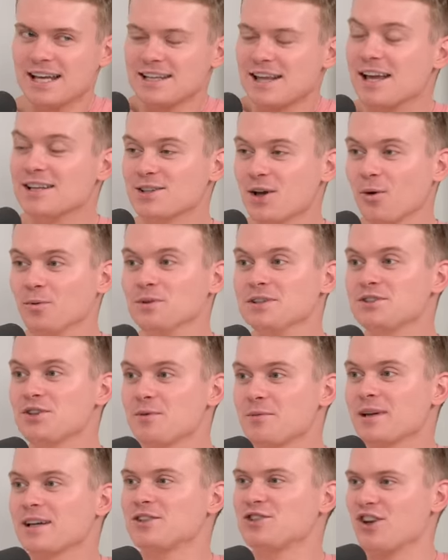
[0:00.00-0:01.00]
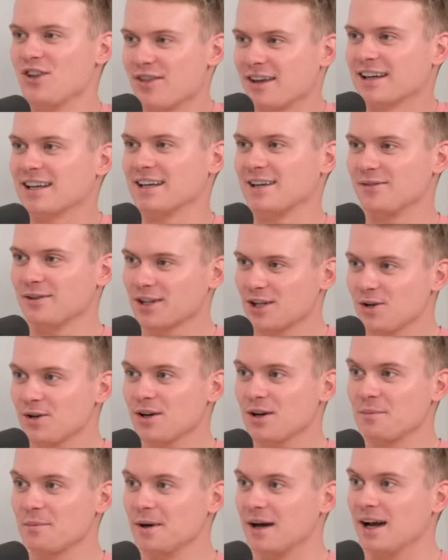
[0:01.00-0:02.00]
it's only stupid because you're thinking of a
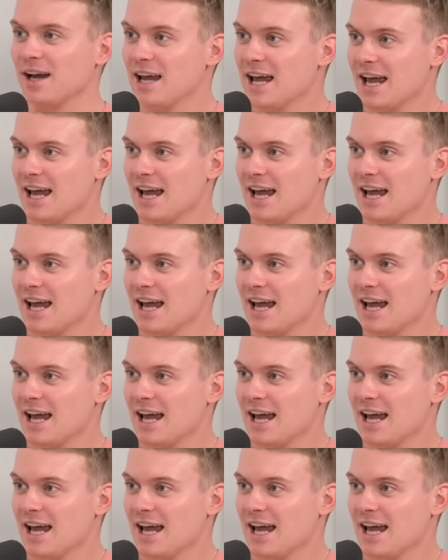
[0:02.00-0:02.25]
cucumber.